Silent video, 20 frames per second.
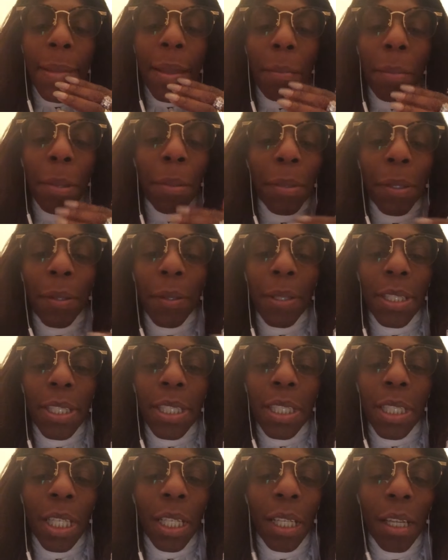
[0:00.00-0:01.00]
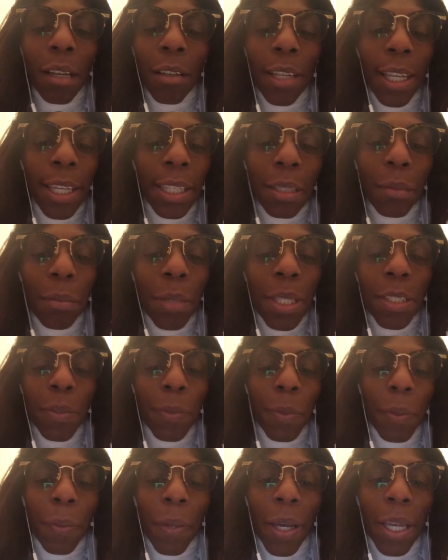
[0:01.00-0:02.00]
People don't understand. I don't like to mess
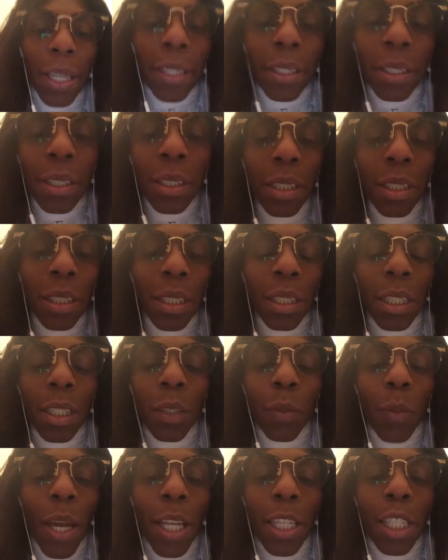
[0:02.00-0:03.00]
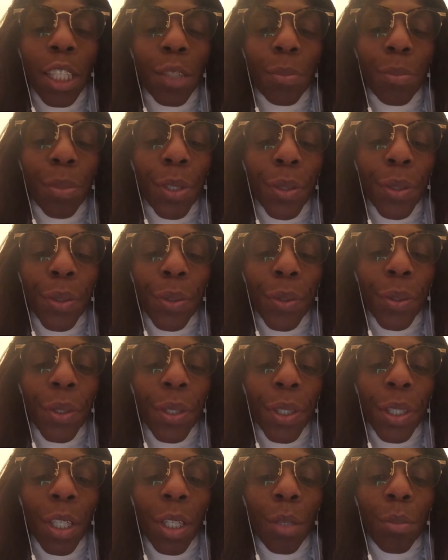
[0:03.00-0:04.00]
with white because white is
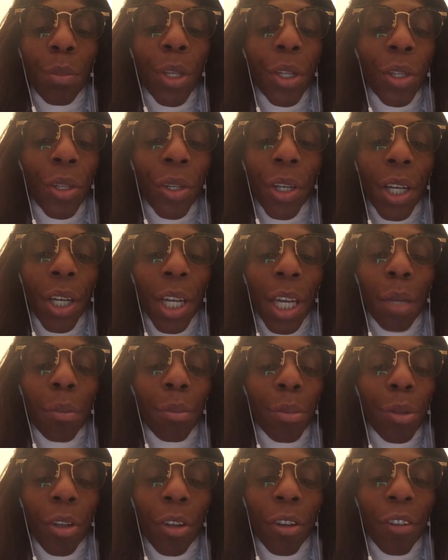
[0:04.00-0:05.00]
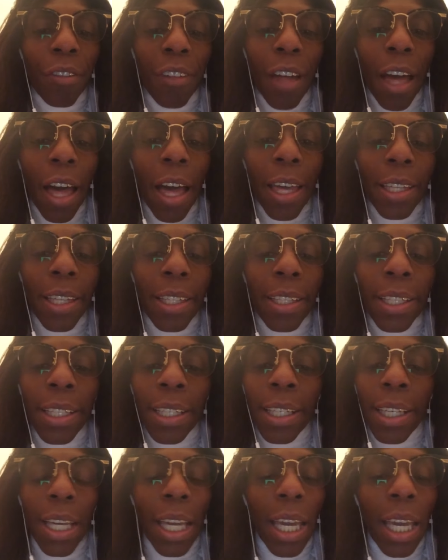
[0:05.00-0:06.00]
pure and purified.
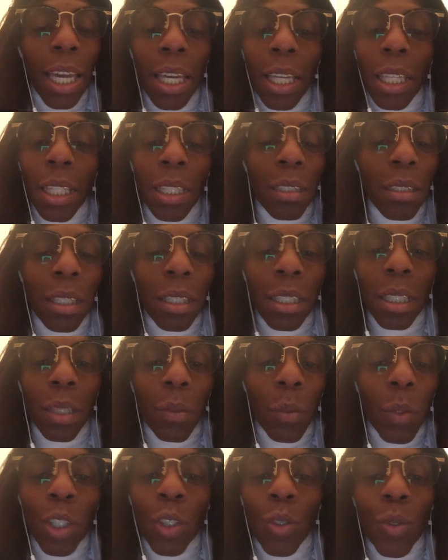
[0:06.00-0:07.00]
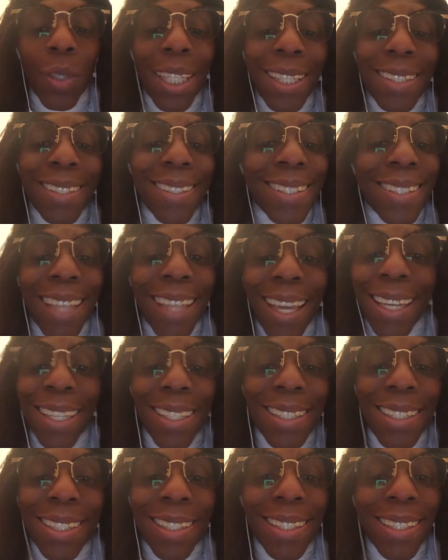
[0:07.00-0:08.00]
And when you get
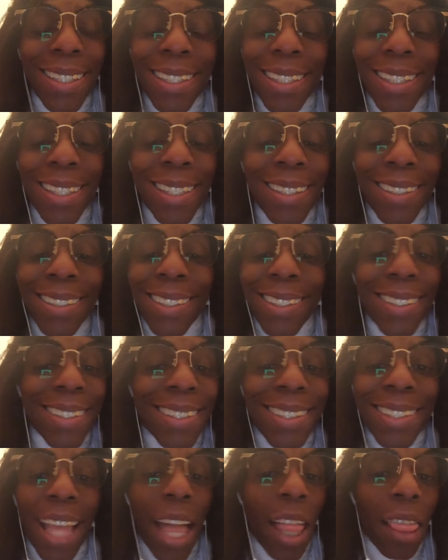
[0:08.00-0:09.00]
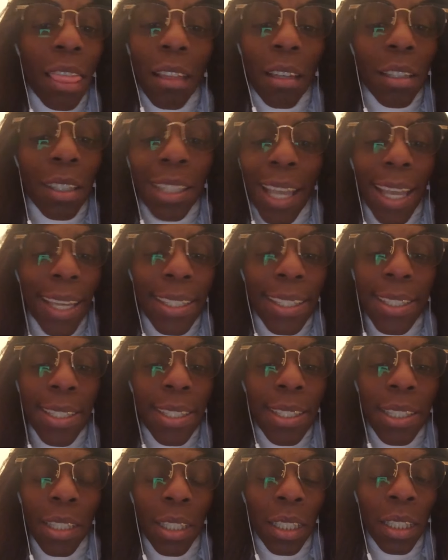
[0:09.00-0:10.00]
stains in it, it does not look
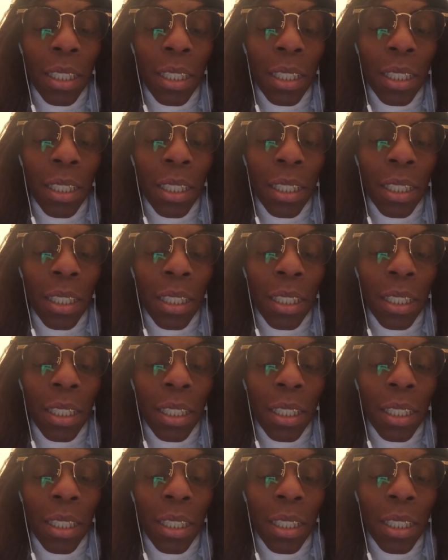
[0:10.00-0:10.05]
nice.